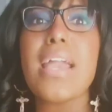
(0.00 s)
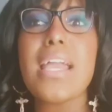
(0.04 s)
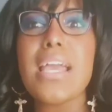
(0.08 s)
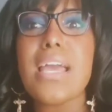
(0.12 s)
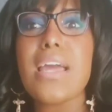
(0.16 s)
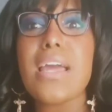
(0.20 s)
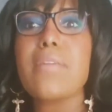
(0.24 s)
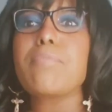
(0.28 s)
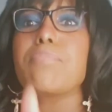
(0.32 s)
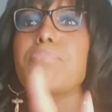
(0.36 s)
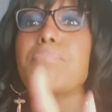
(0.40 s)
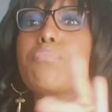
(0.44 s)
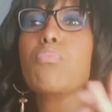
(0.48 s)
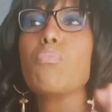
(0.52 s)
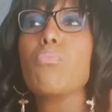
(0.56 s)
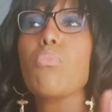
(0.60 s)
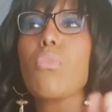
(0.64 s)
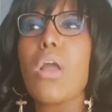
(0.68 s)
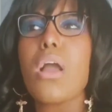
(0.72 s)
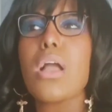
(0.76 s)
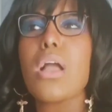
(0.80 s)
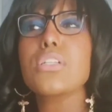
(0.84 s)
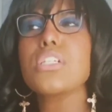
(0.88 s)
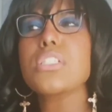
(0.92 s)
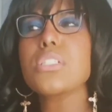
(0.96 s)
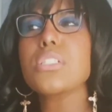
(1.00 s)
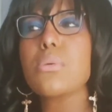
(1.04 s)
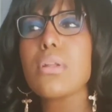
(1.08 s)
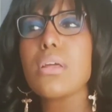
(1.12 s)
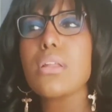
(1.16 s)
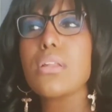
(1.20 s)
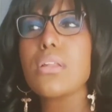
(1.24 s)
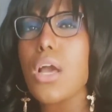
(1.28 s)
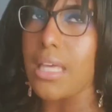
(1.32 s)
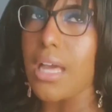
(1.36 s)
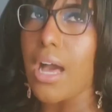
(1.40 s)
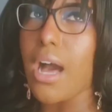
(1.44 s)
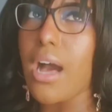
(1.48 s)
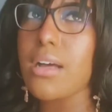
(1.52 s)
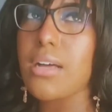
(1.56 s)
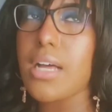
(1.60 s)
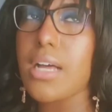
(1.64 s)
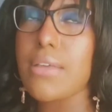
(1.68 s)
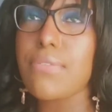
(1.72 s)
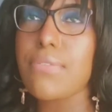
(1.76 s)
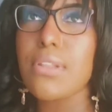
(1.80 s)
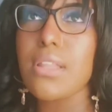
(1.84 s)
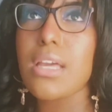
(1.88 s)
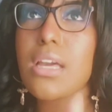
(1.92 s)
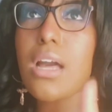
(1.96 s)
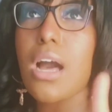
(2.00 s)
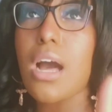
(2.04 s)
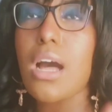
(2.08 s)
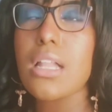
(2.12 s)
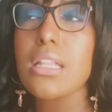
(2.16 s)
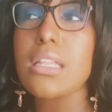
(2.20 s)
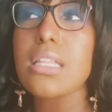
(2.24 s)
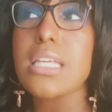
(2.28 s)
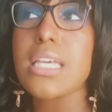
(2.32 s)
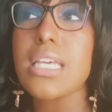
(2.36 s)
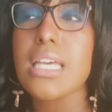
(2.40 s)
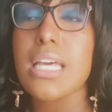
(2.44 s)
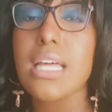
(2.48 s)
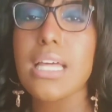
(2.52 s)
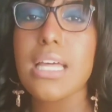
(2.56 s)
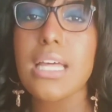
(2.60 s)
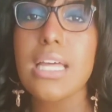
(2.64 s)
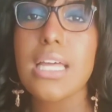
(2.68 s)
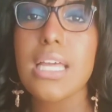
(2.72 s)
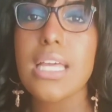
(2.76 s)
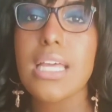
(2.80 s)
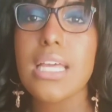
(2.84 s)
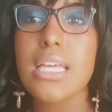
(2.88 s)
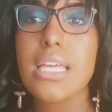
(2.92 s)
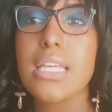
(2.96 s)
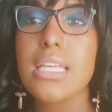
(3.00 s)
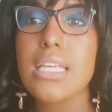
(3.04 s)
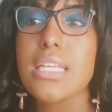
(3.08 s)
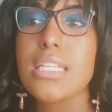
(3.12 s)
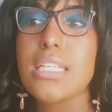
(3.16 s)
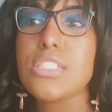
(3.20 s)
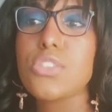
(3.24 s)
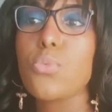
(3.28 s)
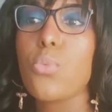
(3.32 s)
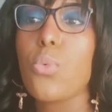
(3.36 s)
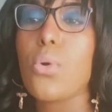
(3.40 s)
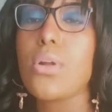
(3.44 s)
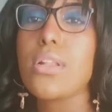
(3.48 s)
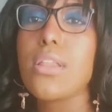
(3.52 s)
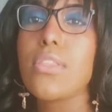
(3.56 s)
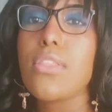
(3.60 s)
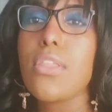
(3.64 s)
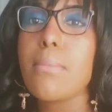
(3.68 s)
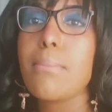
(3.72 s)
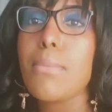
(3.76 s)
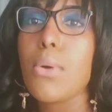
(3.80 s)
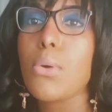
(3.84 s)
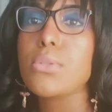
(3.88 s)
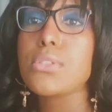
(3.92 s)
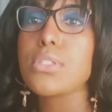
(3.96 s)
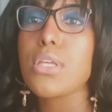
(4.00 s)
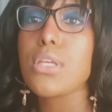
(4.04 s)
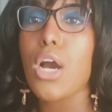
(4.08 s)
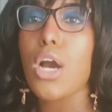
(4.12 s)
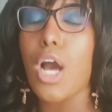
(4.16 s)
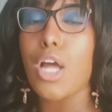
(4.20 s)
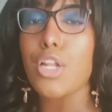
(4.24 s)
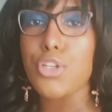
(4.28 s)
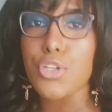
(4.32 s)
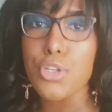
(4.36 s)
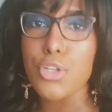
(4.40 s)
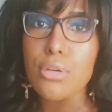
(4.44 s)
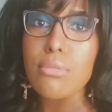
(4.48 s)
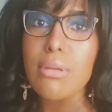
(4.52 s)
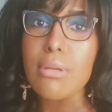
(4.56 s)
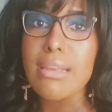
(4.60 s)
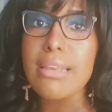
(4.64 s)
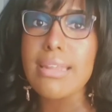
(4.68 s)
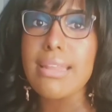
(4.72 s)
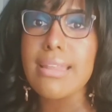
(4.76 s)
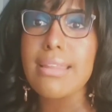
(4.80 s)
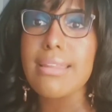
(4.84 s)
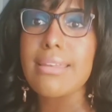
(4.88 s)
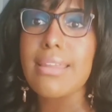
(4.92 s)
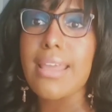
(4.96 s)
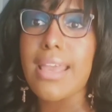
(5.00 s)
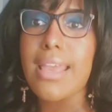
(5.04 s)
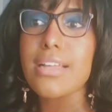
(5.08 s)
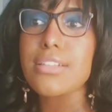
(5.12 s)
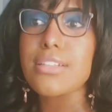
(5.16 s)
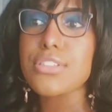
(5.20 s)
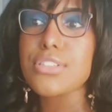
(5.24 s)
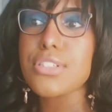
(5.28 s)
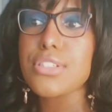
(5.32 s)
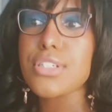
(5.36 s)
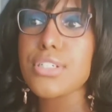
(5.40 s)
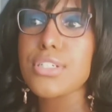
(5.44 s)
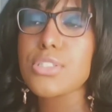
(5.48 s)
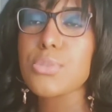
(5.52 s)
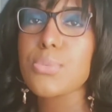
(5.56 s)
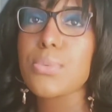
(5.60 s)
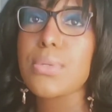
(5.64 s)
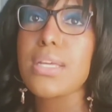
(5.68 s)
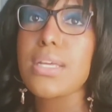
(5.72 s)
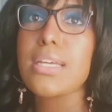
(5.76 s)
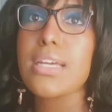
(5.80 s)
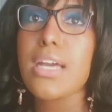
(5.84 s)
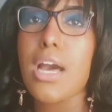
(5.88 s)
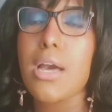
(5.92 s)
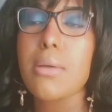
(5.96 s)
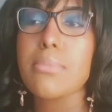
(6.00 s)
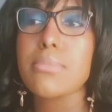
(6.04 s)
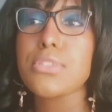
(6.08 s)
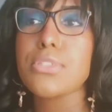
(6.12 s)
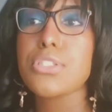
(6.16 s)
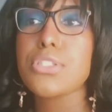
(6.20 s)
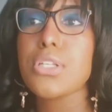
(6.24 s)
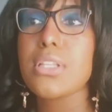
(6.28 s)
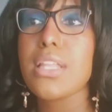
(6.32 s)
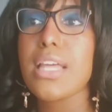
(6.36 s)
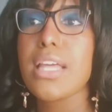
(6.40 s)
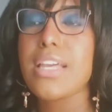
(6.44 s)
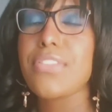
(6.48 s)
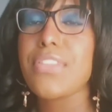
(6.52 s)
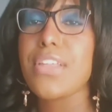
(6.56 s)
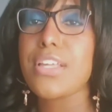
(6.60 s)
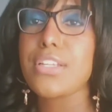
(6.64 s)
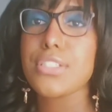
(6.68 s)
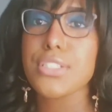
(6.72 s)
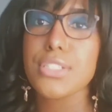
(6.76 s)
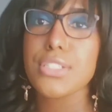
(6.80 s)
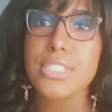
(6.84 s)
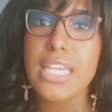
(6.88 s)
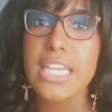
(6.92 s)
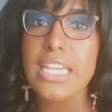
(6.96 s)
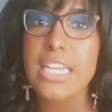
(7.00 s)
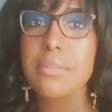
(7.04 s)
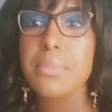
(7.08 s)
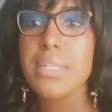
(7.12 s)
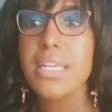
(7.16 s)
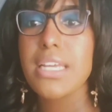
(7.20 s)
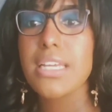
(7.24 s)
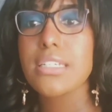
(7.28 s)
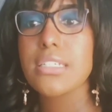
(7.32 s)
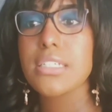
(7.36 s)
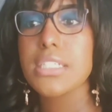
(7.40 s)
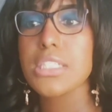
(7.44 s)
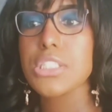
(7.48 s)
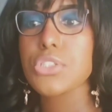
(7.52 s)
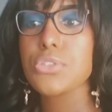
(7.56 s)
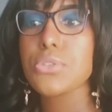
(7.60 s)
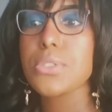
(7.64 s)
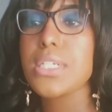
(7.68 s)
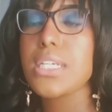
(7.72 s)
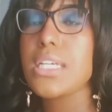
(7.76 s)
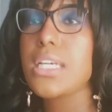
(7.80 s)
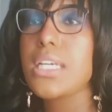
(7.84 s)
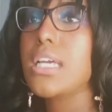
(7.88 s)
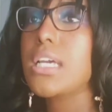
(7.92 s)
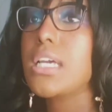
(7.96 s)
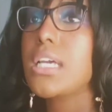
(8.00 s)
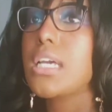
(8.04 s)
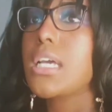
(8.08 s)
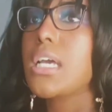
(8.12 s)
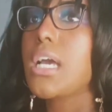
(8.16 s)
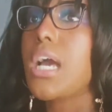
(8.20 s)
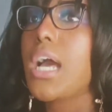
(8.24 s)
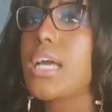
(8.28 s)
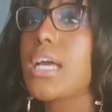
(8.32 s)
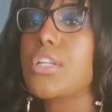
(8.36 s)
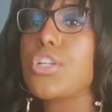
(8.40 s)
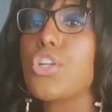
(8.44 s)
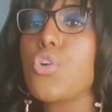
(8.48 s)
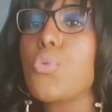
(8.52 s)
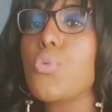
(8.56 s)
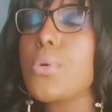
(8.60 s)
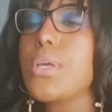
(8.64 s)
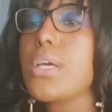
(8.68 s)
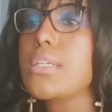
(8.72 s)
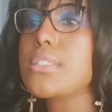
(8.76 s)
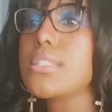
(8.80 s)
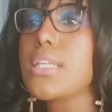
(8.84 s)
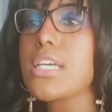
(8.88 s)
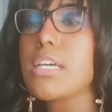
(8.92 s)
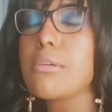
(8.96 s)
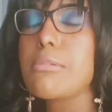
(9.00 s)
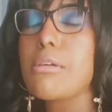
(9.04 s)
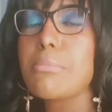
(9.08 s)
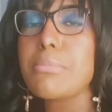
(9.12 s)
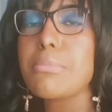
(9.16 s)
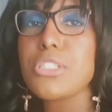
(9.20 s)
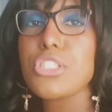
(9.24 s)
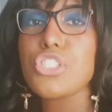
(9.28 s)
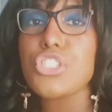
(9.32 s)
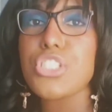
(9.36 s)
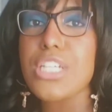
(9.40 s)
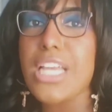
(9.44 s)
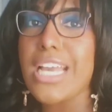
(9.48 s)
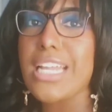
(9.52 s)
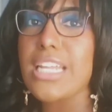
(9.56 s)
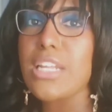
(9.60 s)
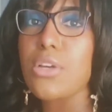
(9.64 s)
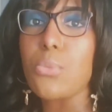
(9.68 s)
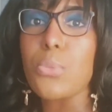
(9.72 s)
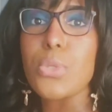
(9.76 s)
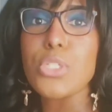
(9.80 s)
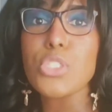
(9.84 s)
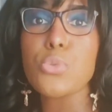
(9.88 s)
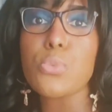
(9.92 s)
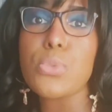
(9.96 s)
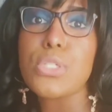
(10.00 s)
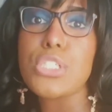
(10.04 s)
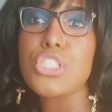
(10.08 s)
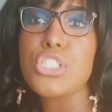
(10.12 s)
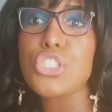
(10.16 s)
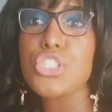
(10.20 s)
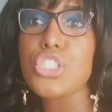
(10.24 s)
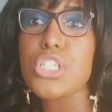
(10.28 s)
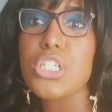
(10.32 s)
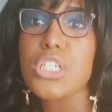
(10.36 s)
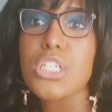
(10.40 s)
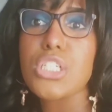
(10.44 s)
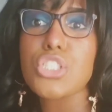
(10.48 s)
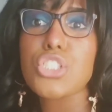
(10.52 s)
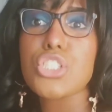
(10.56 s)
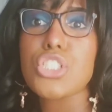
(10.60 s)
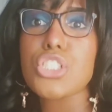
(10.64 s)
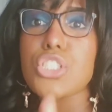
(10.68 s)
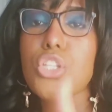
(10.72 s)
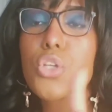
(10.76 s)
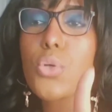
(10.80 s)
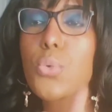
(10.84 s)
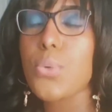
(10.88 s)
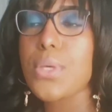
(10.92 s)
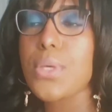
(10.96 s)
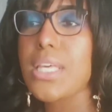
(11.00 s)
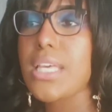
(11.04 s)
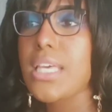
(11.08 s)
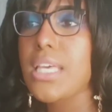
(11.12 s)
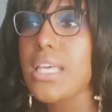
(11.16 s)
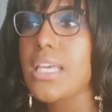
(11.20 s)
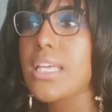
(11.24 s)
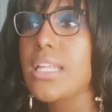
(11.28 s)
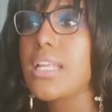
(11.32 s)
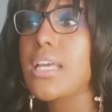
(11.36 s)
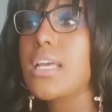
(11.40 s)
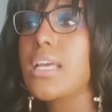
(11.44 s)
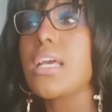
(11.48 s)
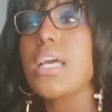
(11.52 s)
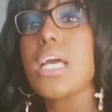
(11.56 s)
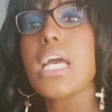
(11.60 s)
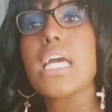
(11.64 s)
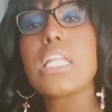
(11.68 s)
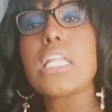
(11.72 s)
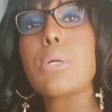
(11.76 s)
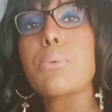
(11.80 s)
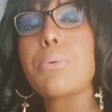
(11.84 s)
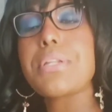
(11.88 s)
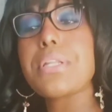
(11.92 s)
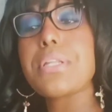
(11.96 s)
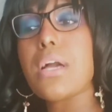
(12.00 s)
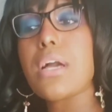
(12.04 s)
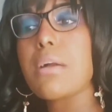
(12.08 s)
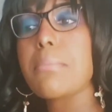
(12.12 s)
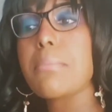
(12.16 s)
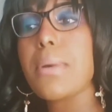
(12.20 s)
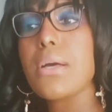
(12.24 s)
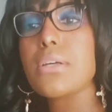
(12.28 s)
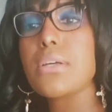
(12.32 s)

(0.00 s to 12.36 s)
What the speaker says: and just want to know, I feel like Aaliyah is one of the most underrated dancers when it comes to like the entertainment industry. I know we all talk about Miss Janet, which we should, she's the queen. I know we talk